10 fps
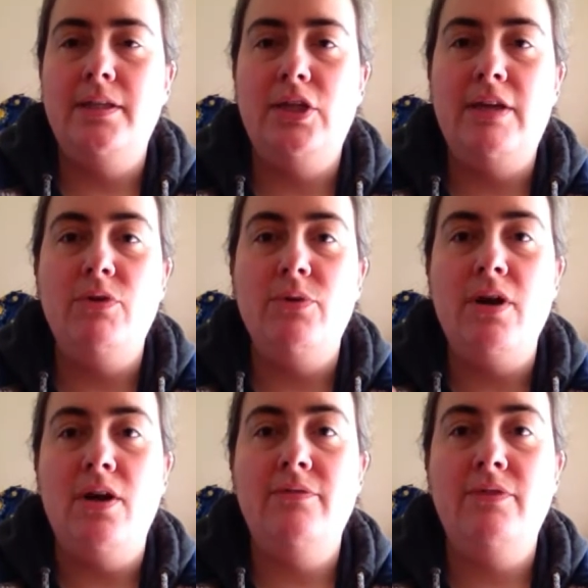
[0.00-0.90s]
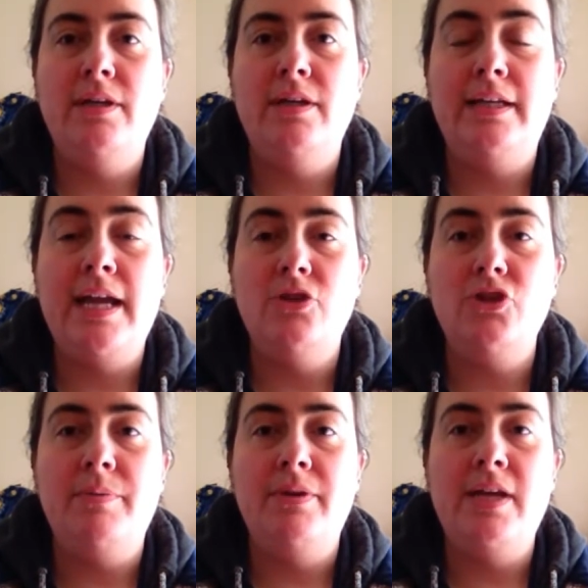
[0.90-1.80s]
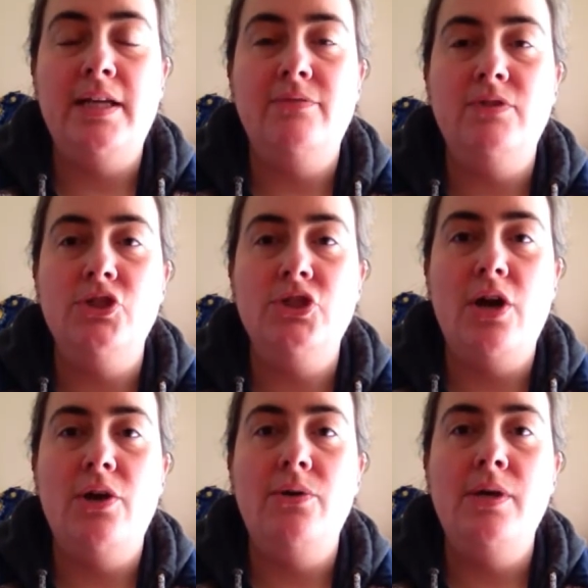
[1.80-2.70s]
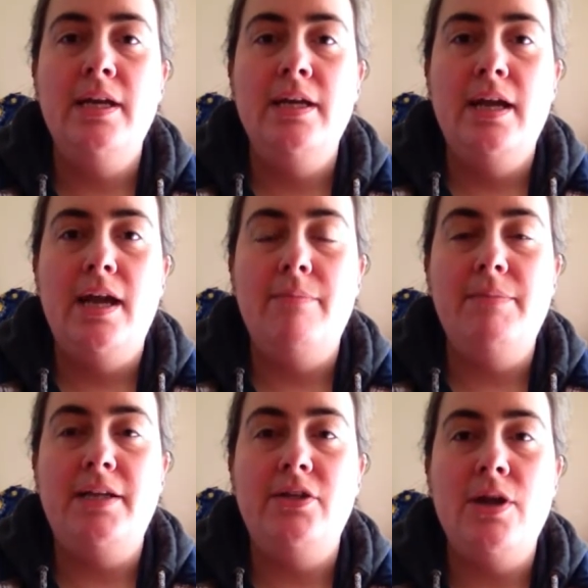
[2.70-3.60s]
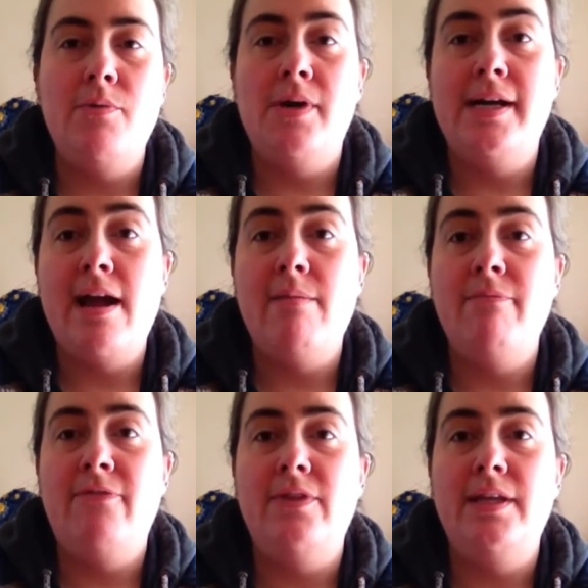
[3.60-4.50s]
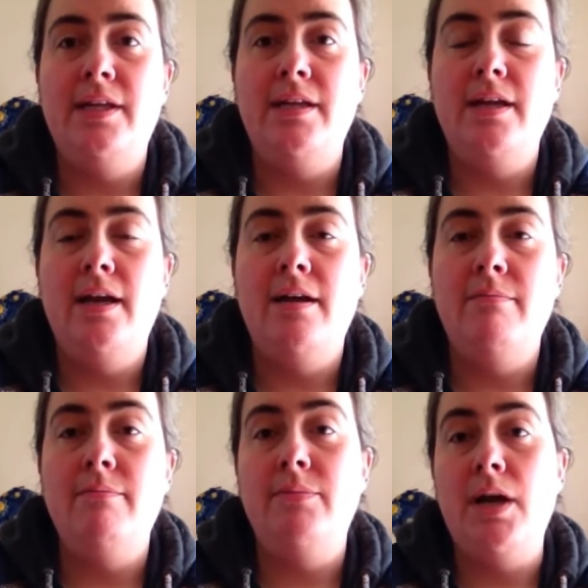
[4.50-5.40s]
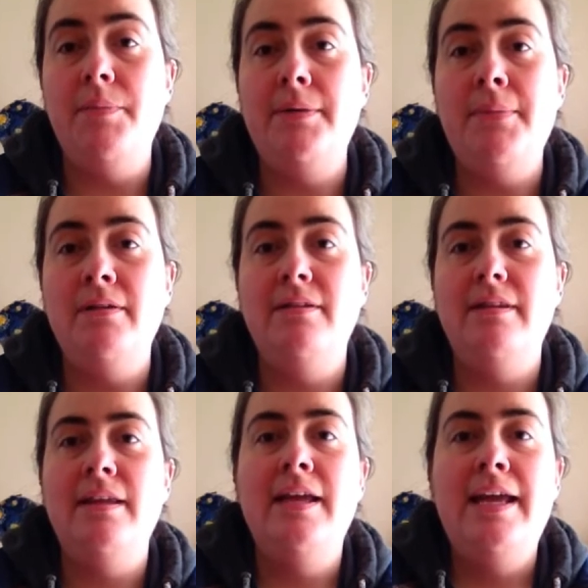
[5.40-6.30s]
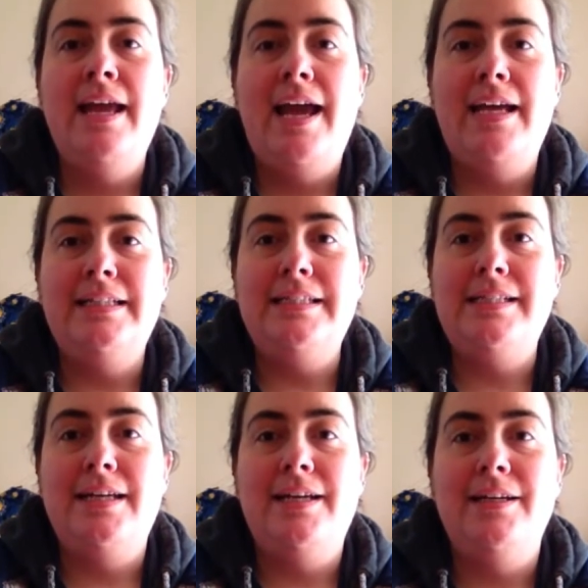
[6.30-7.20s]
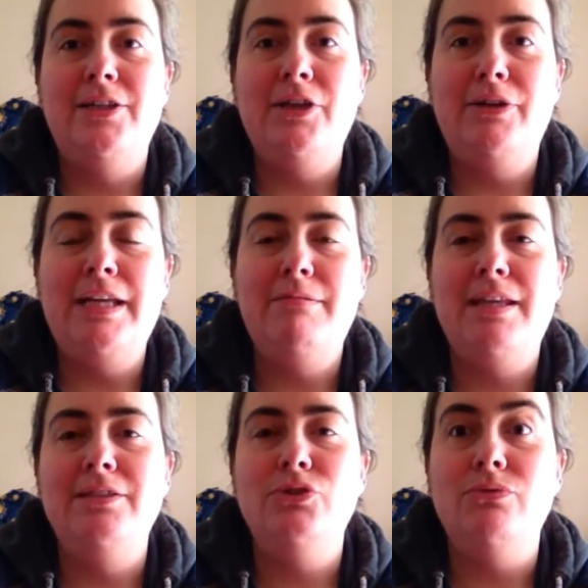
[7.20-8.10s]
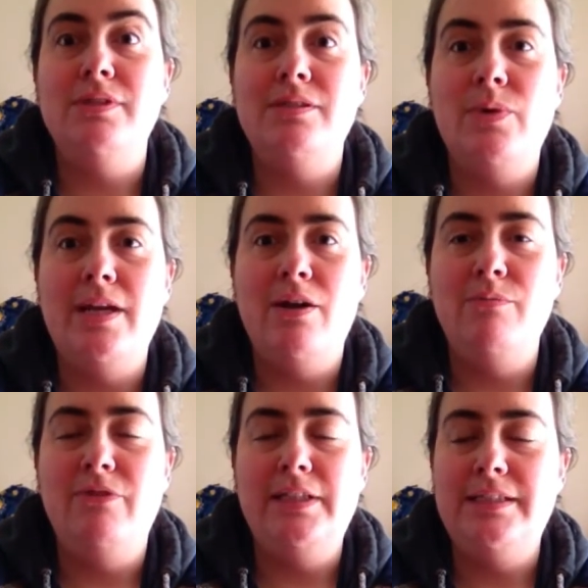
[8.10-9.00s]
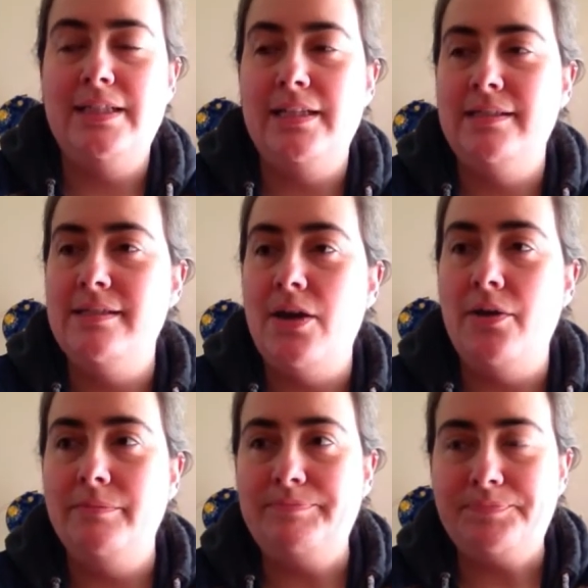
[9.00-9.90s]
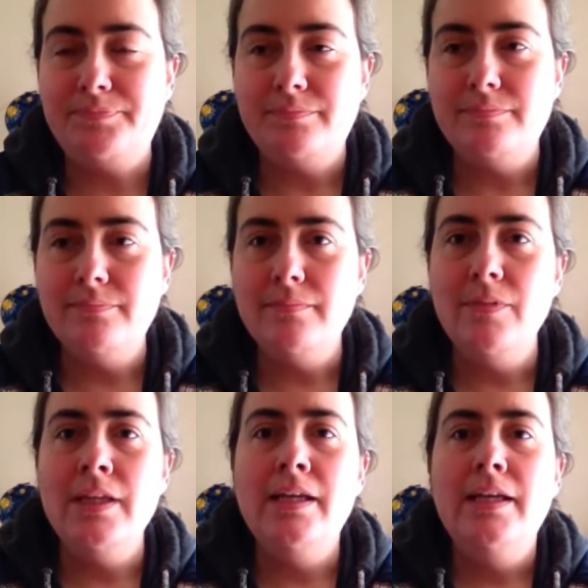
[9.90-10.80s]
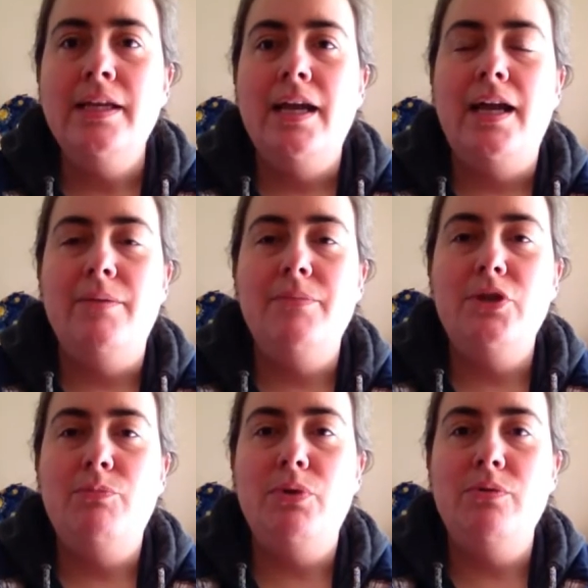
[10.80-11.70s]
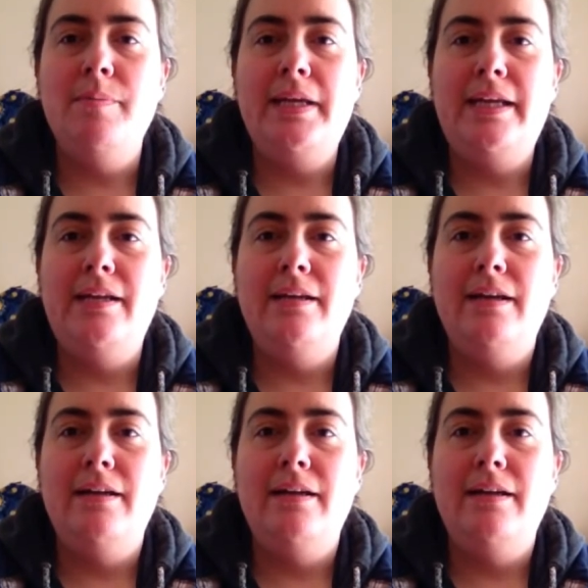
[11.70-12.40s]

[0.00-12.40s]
give you a kind of a catch up at the end of the show, let you know where I am for the coming month, and you know, keep things short and sweet hopefully today. So you probably